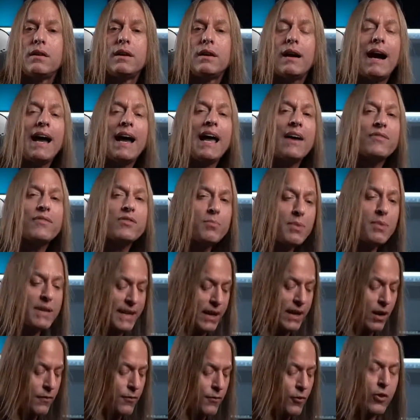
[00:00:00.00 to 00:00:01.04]
I have to be
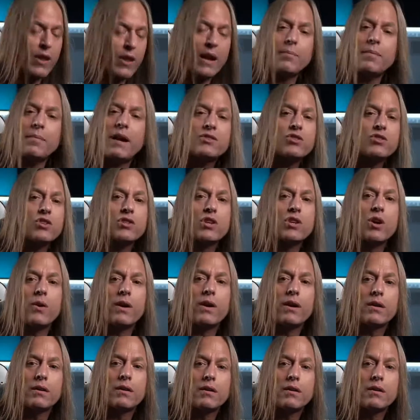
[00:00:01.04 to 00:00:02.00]
careful that I'm not just going,